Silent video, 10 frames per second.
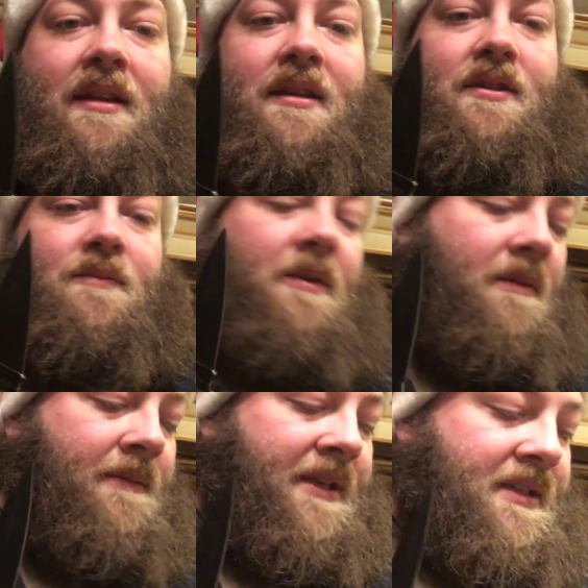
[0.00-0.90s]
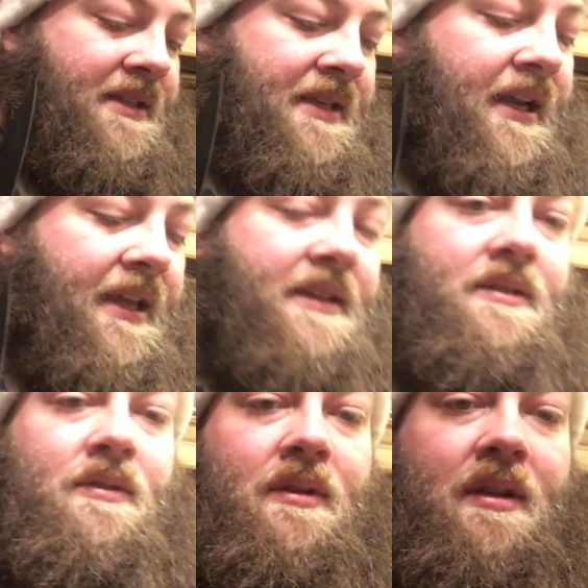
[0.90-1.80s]
This is probably
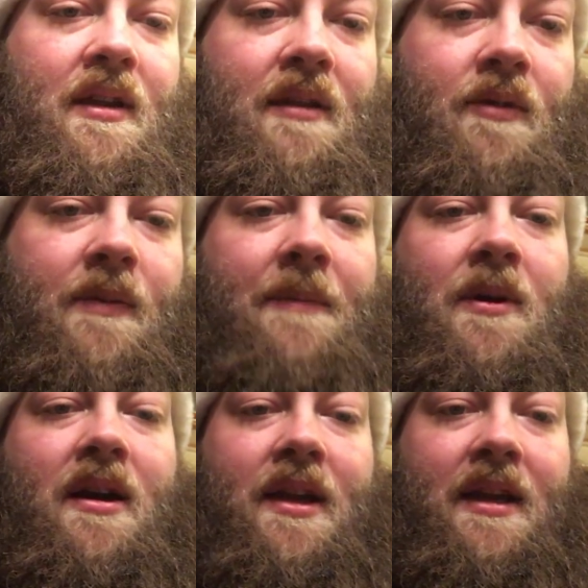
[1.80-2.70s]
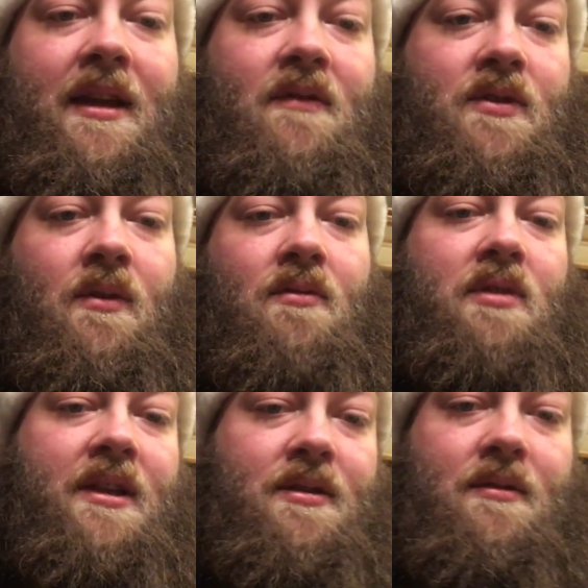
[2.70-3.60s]
second with my pocket knives
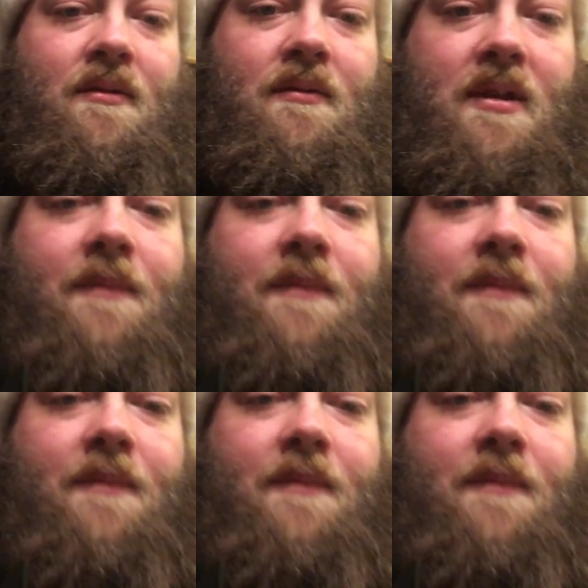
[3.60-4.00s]
only to